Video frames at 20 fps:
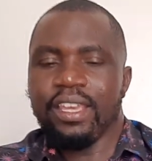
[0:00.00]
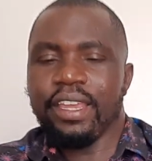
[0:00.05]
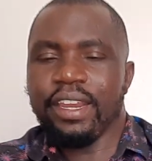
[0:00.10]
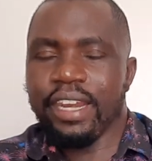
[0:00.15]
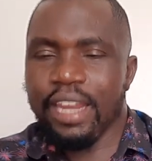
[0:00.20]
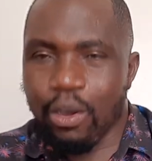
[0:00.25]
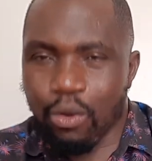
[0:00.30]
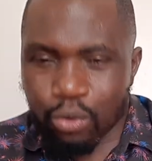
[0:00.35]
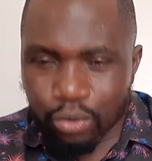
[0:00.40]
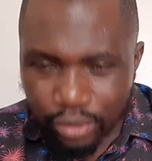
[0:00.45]

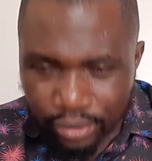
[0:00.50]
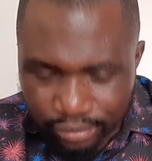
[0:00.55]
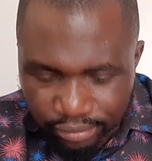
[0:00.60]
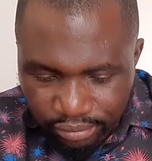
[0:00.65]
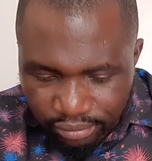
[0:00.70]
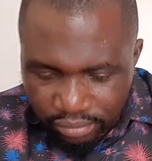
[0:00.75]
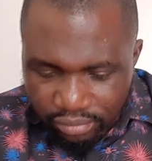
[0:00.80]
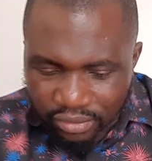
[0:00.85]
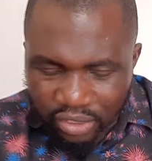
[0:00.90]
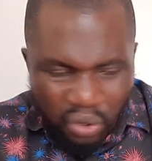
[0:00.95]
Now,
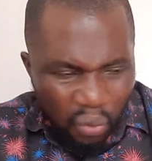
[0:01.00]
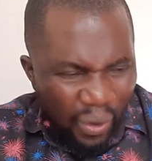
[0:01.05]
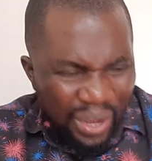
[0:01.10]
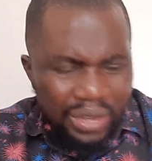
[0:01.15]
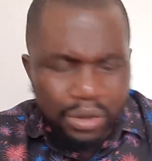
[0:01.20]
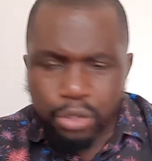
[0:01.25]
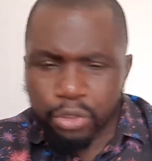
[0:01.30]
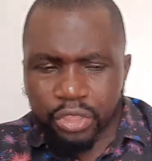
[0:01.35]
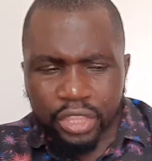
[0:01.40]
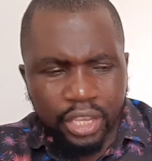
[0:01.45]
why
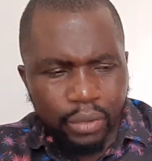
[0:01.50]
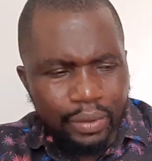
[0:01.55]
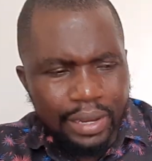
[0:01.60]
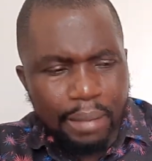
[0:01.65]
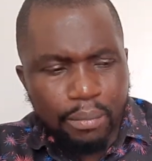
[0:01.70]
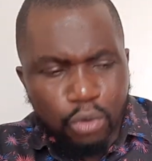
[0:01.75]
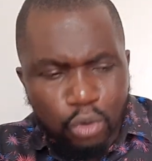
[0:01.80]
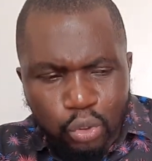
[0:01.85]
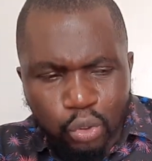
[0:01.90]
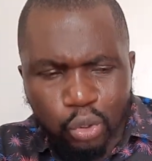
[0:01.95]
do you think
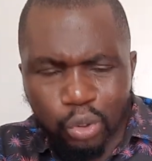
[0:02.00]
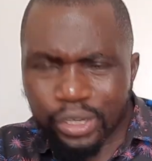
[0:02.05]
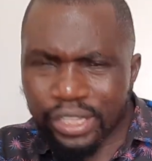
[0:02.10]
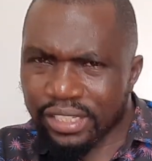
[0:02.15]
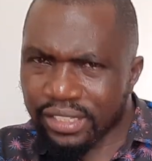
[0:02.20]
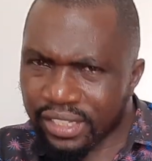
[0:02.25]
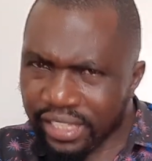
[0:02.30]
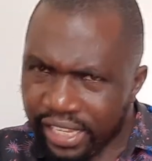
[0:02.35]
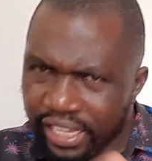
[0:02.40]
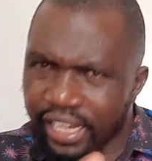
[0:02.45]
William Ruto
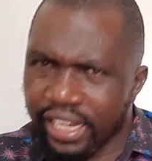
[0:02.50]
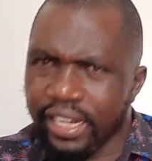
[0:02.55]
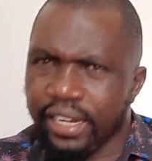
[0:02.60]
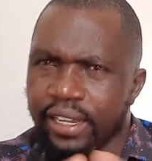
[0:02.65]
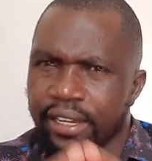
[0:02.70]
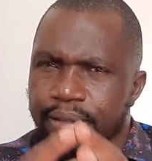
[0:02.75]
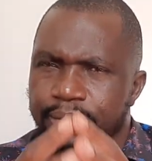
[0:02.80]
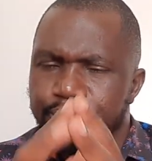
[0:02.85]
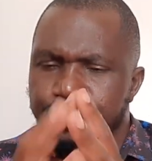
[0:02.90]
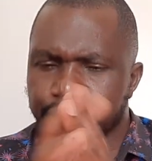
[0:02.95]
is keen
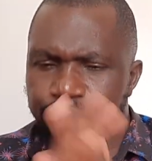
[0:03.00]
uh,